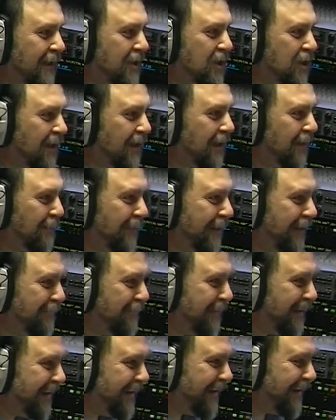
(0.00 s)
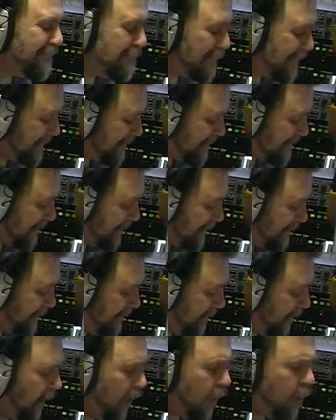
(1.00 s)
charming man. But
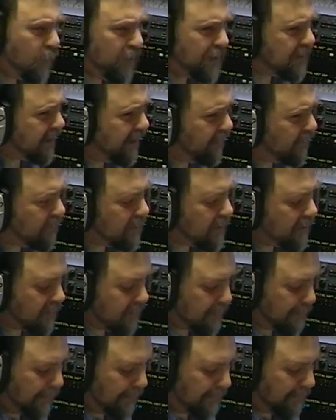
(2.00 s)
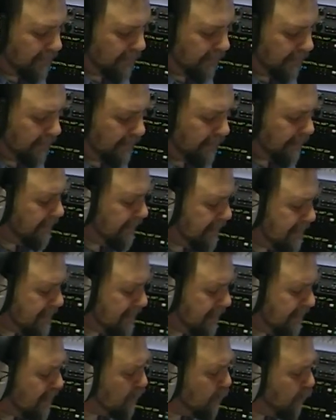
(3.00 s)
we used to get all sorts of people like that, and
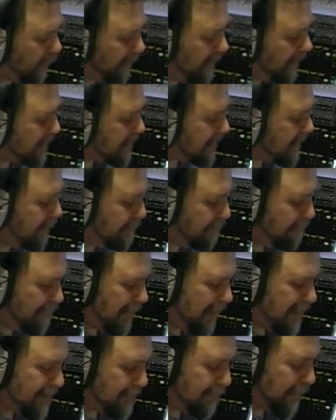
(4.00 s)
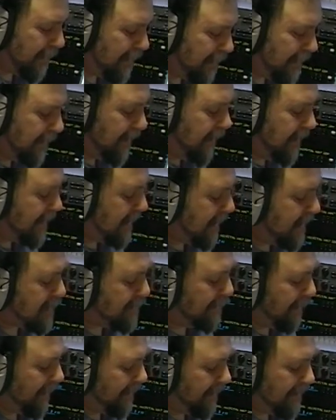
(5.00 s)
there's one that's even better, but that's
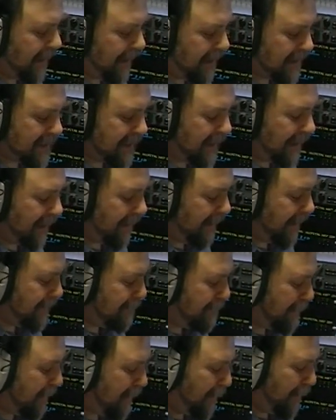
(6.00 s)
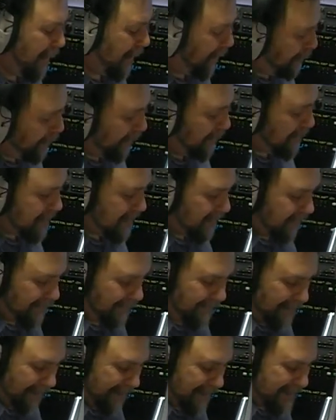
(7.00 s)
about Cass Elliot, but I won't tell
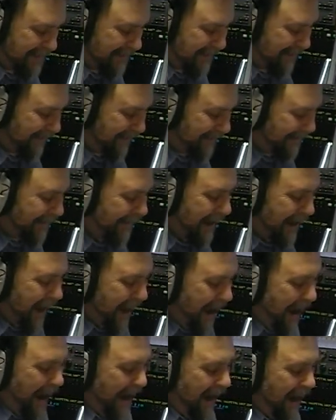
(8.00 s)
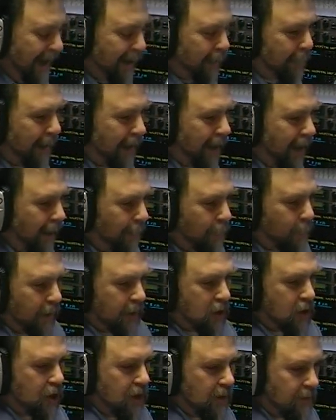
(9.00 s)
you that today. Anyway, I'm
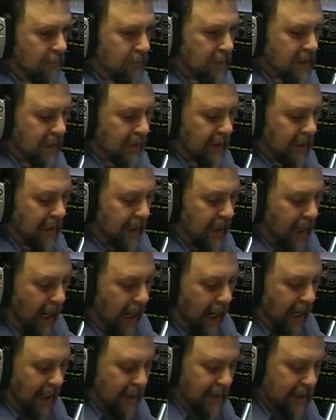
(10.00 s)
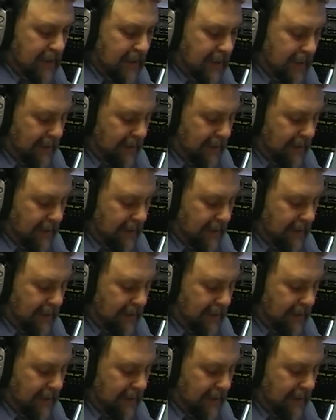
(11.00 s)
with June today, and